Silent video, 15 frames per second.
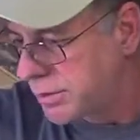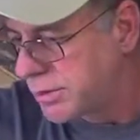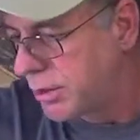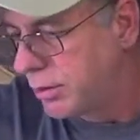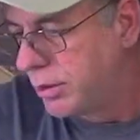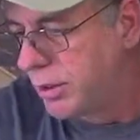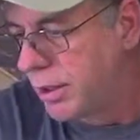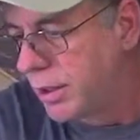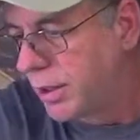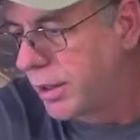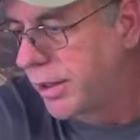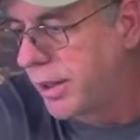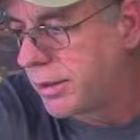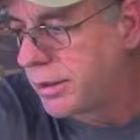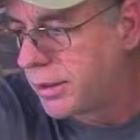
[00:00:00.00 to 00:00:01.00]
So
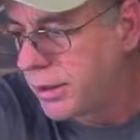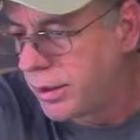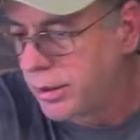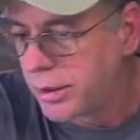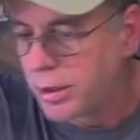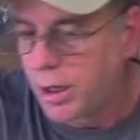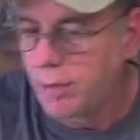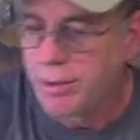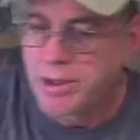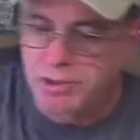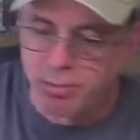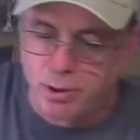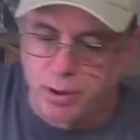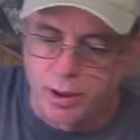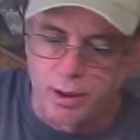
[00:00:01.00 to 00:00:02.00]
again, in the comments
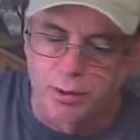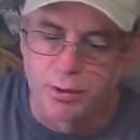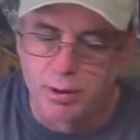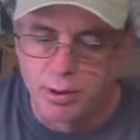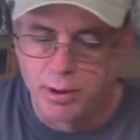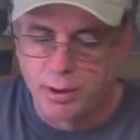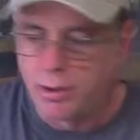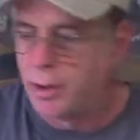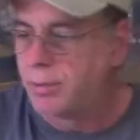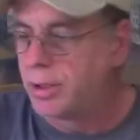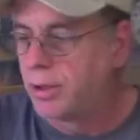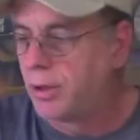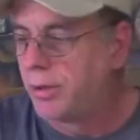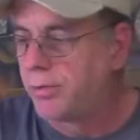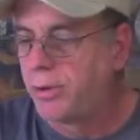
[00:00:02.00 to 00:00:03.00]
below, let
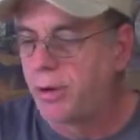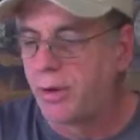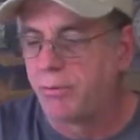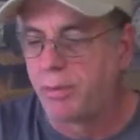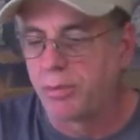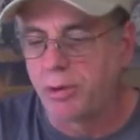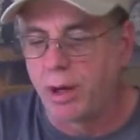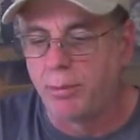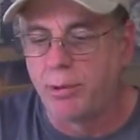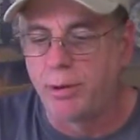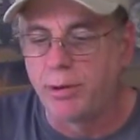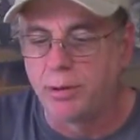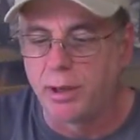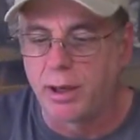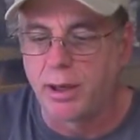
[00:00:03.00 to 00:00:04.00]
me know if you have a primer
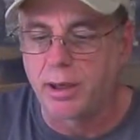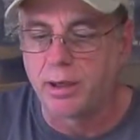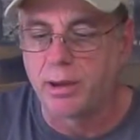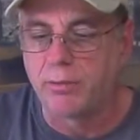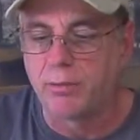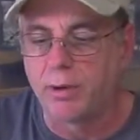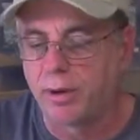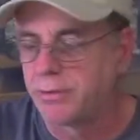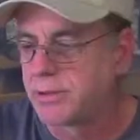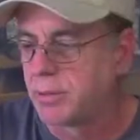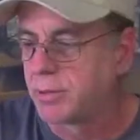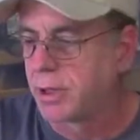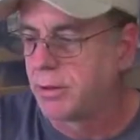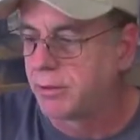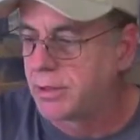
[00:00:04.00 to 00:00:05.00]
you like, if you have
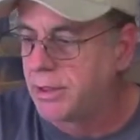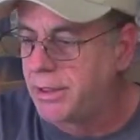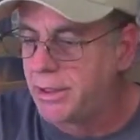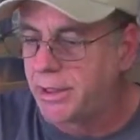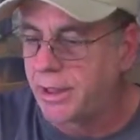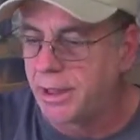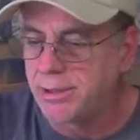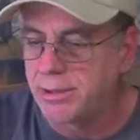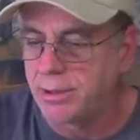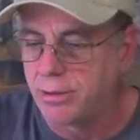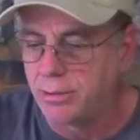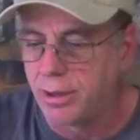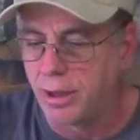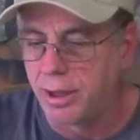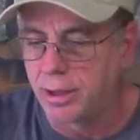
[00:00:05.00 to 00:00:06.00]
some kind of cleaning agent
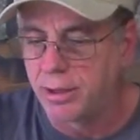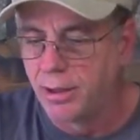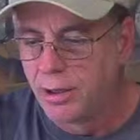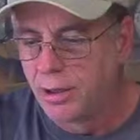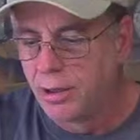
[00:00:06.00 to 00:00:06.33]
you like,